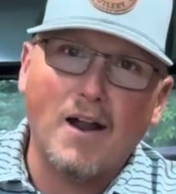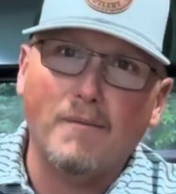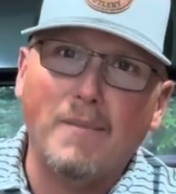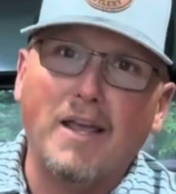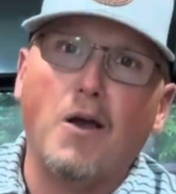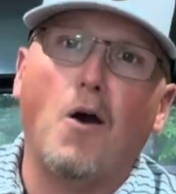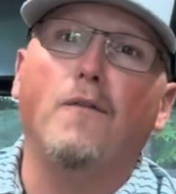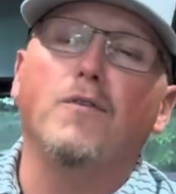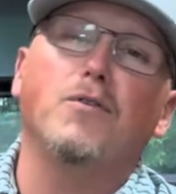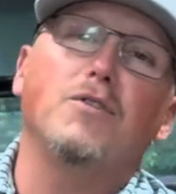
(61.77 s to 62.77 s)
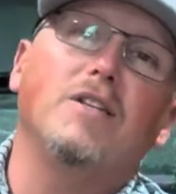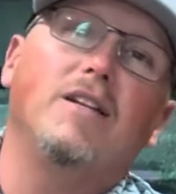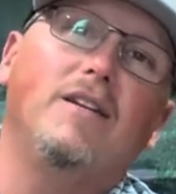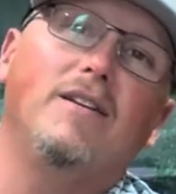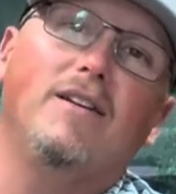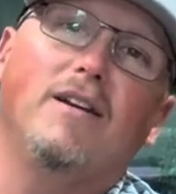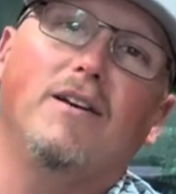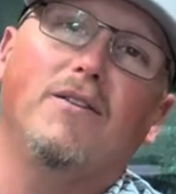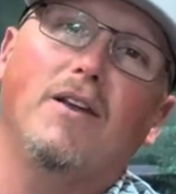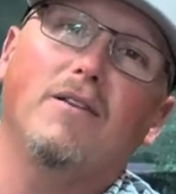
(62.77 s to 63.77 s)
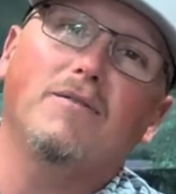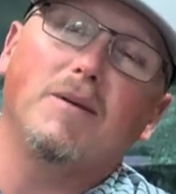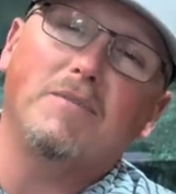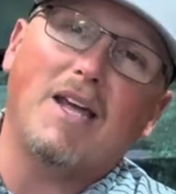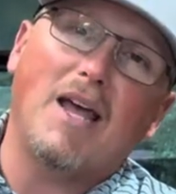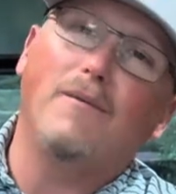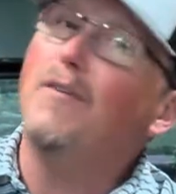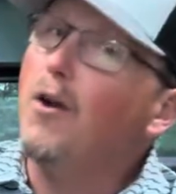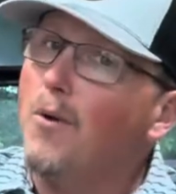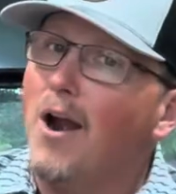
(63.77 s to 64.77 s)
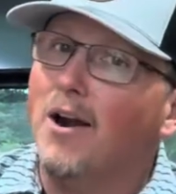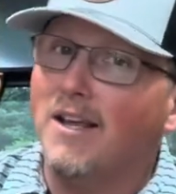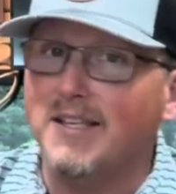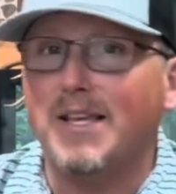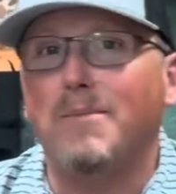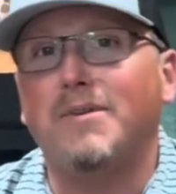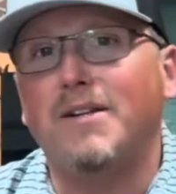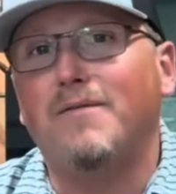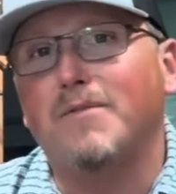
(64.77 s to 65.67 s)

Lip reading: of make offers, and you know they're sometimes very rarely accepted,